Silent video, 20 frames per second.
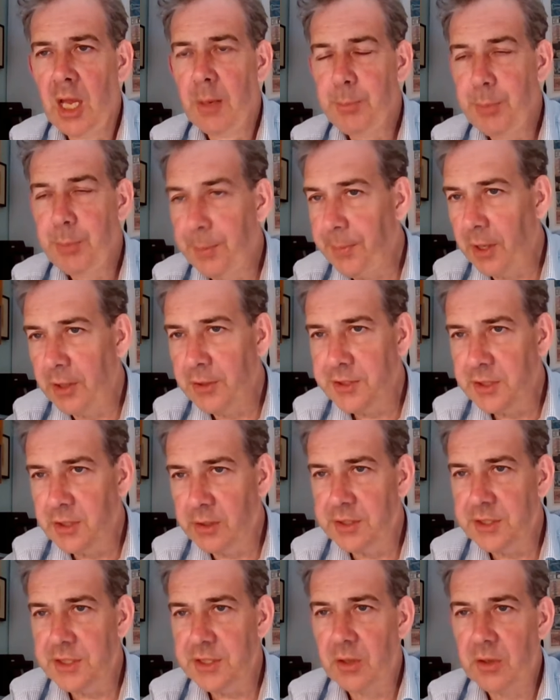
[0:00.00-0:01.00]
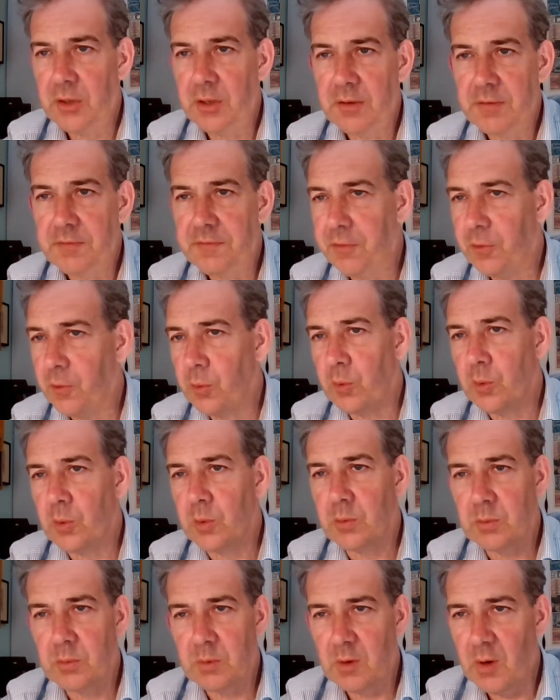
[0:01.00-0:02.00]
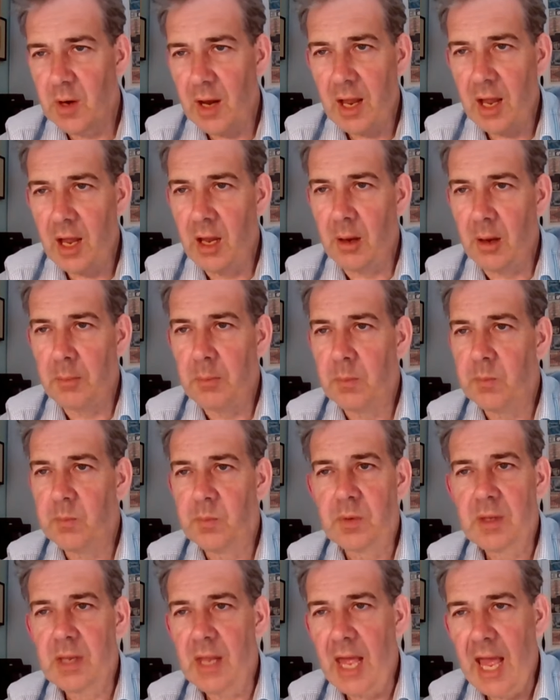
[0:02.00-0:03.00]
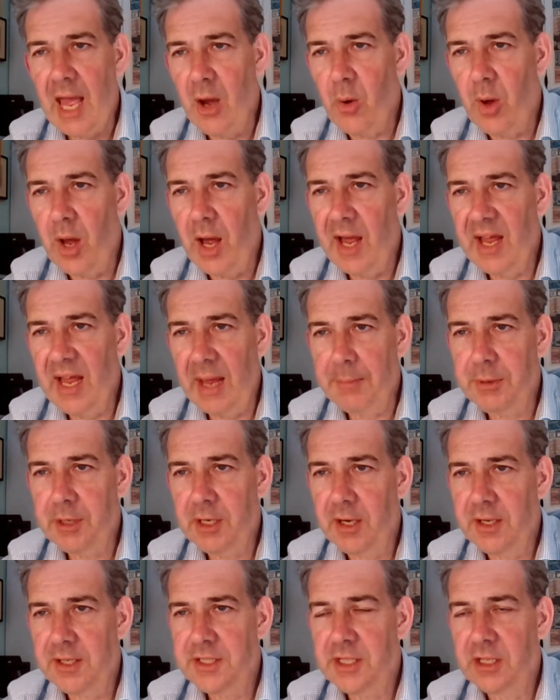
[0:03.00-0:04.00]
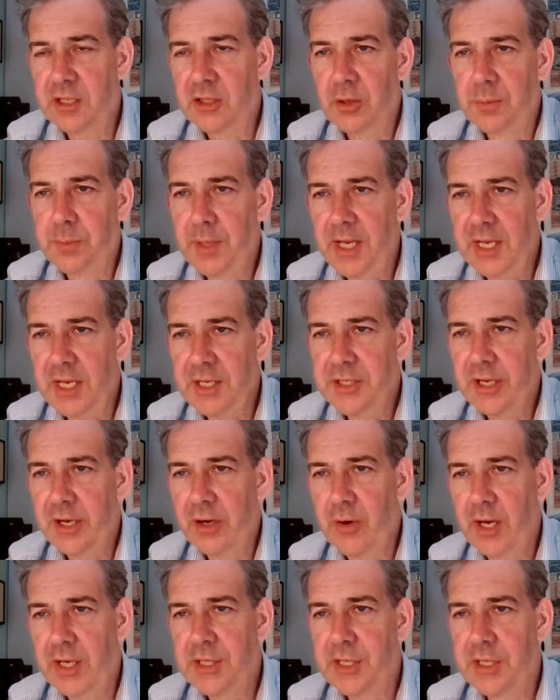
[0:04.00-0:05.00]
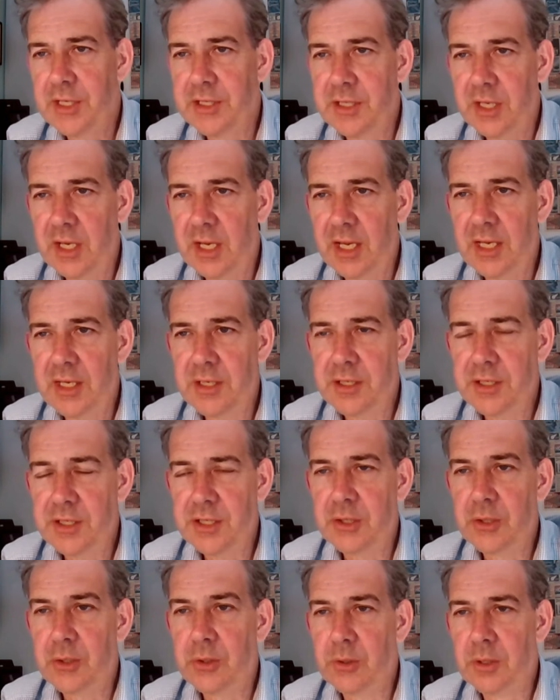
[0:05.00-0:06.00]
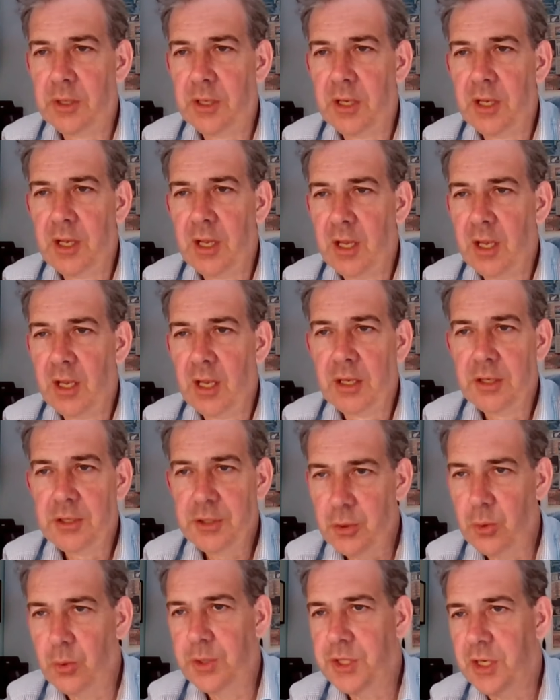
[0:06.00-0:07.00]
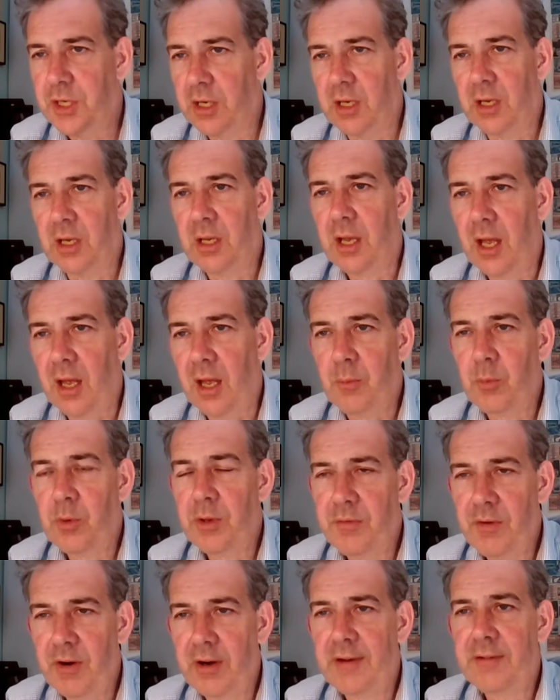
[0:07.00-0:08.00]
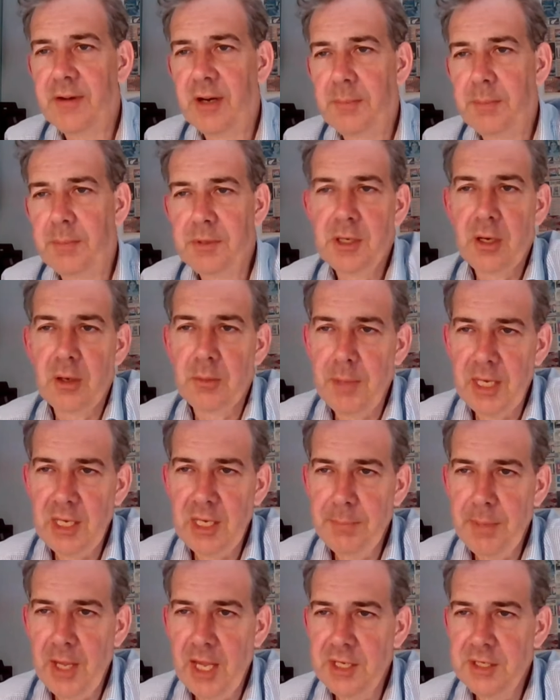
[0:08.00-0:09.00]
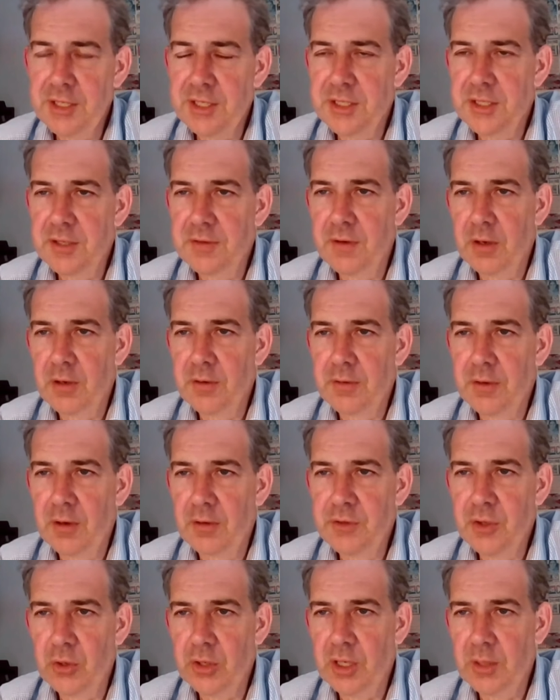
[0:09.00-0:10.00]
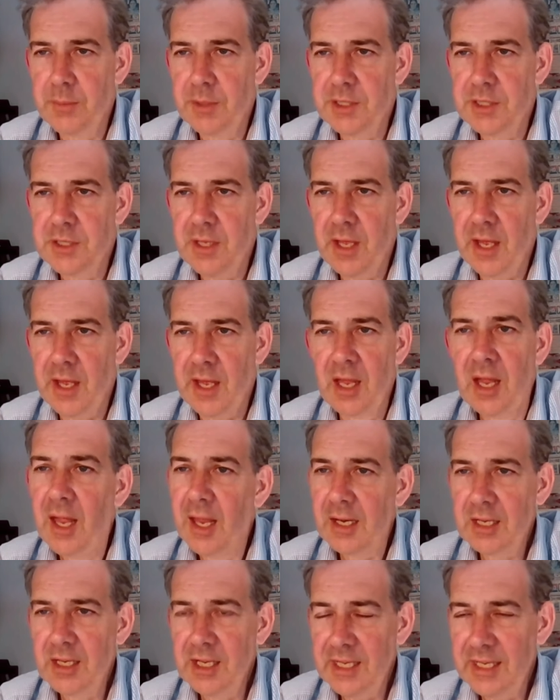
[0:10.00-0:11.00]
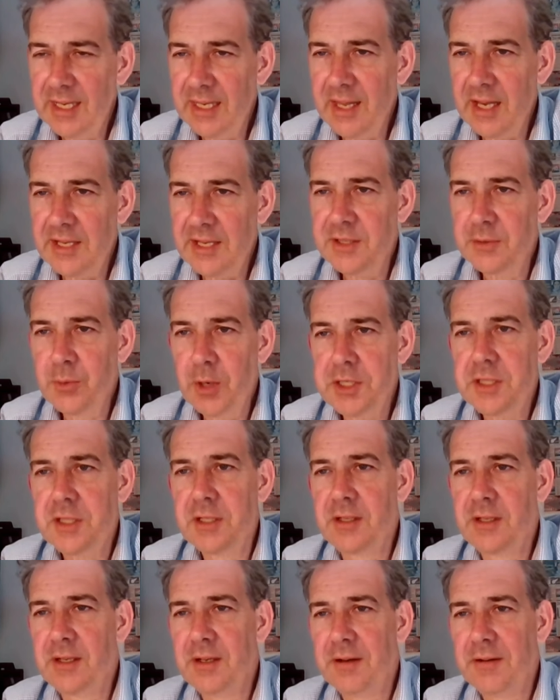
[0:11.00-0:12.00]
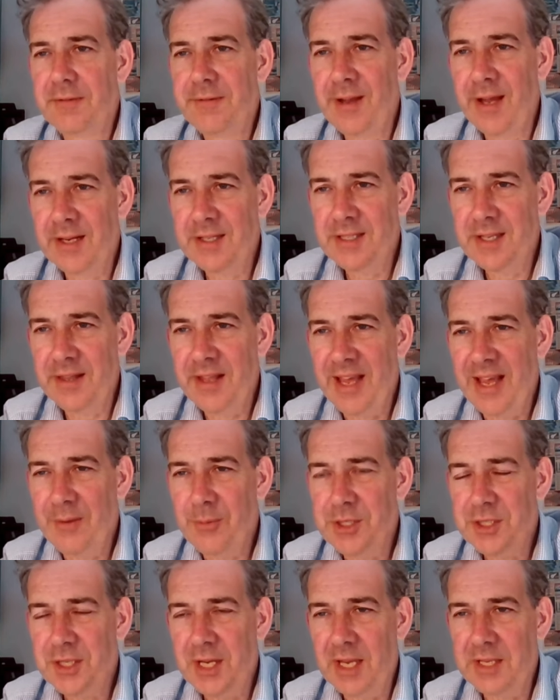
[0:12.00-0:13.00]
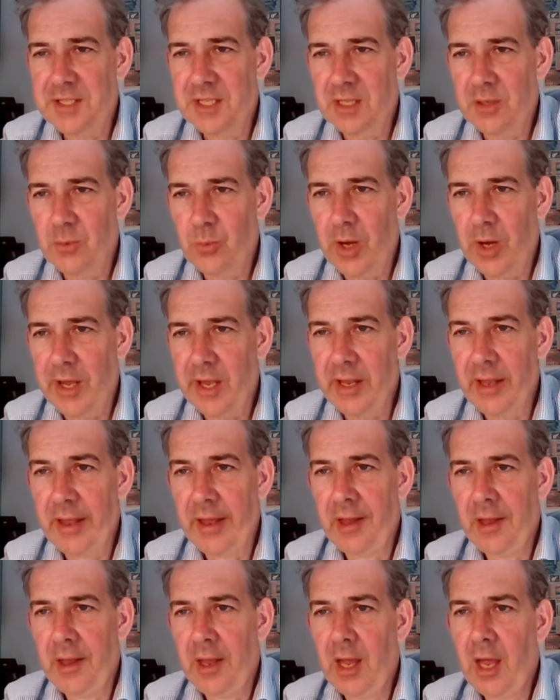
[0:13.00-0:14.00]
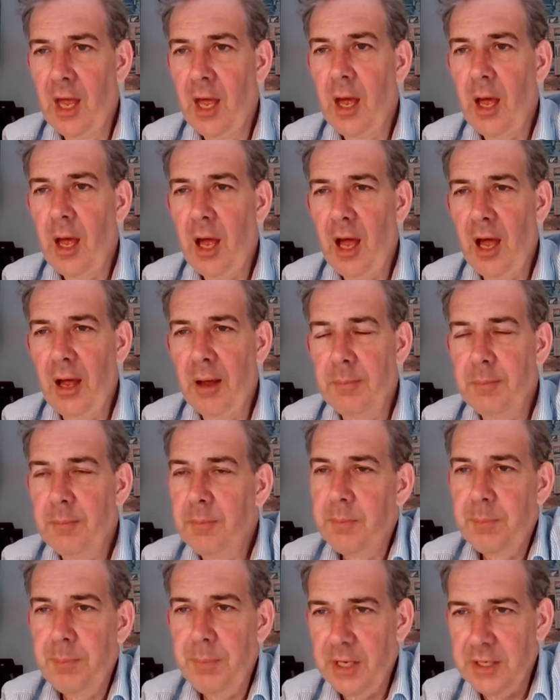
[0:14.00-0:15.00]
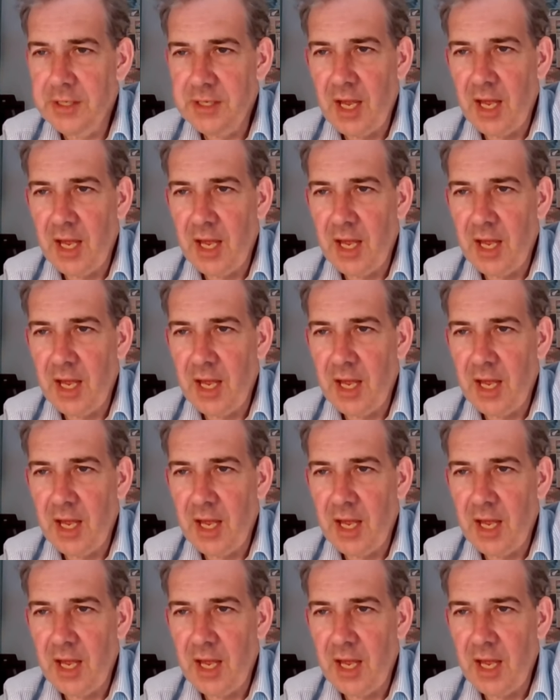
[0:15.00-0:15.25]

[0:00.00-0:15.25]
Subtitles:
proposals for how Abkhazia could be integrated into Georgia, with very, very, many pages of documents there. Clearly, there's a Russian factor there which gets in the way. Mm-hmm. But